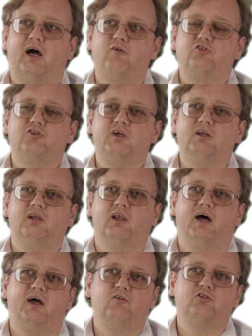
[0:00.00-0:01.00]
I've seen
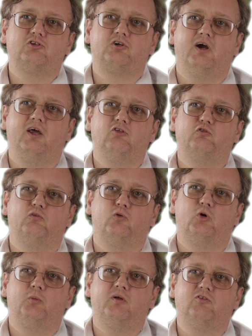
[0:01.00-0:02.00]
lives
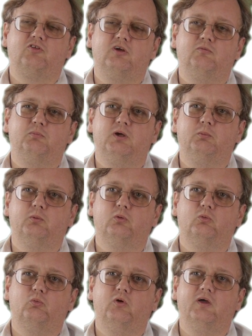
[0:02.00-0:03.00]
transformed. I've seen
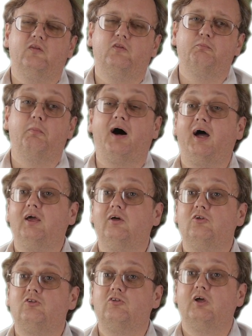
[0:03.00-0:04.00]
people with
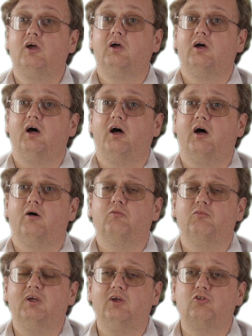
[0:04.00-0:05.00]
bias,
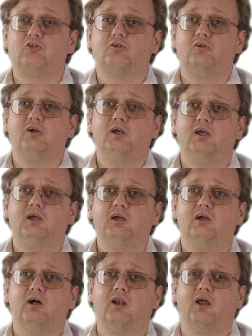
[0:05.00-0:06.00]
um,
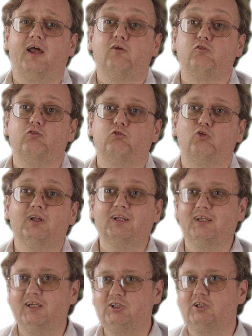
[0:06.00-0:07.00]
history, a lot of
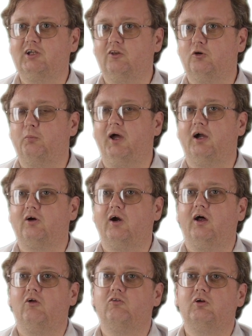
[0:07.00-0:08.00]
religion in their
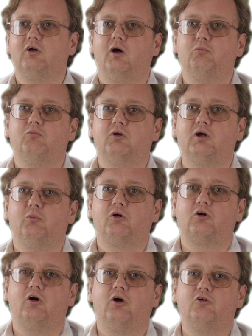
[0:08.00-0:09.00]
background come, come
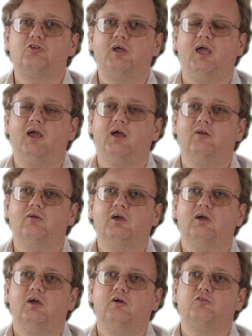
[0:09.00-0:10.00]
across and
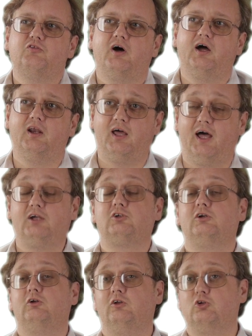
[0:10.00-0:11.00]
find
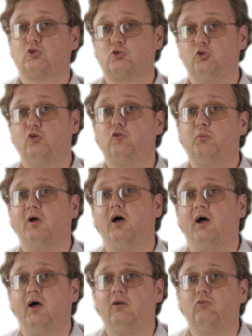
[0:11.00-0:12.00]
actually the truth
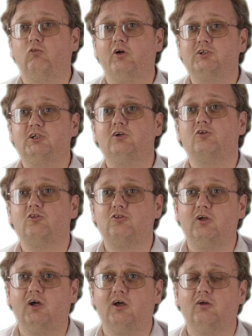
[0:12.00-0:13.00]
behind what Jesus
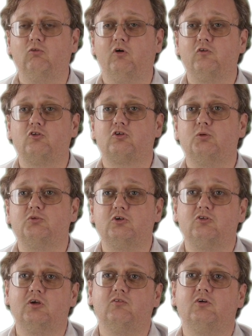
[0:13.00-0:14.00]
said and what the
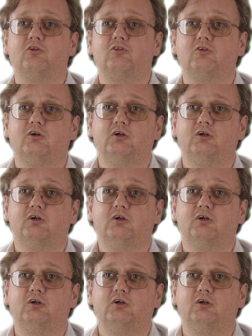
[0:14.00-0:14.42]
scriptures give us.